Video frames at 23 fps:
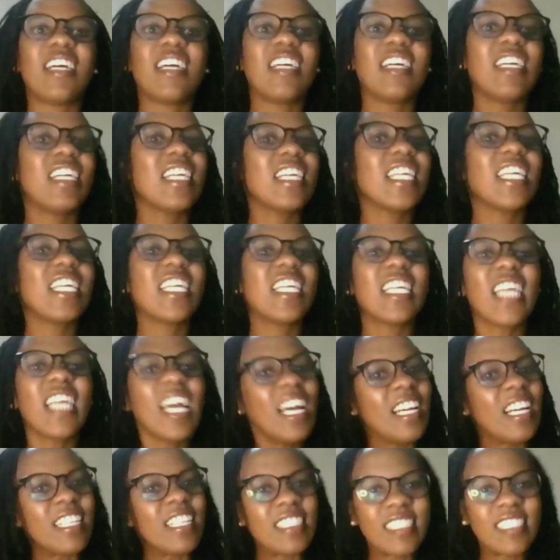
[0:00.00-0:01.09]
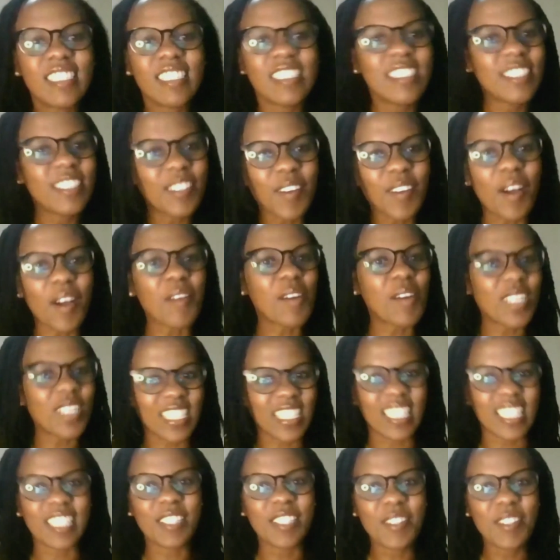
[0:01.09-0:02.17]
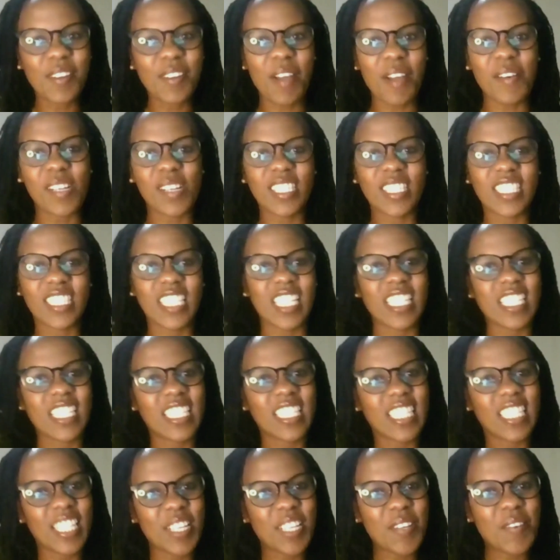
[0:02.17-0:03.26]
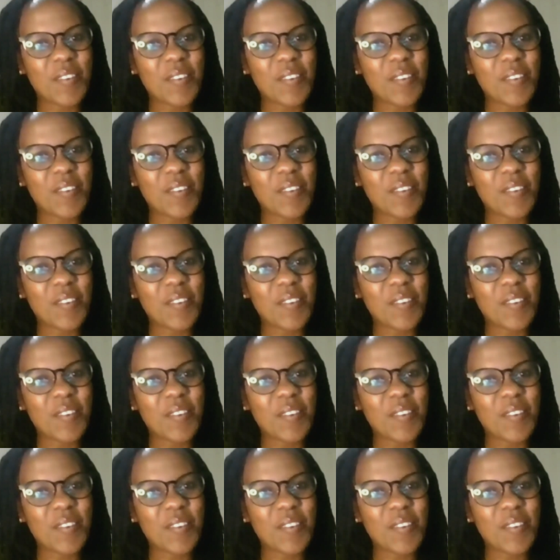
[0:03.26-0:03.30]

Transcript: Yeah. No, I wasn't.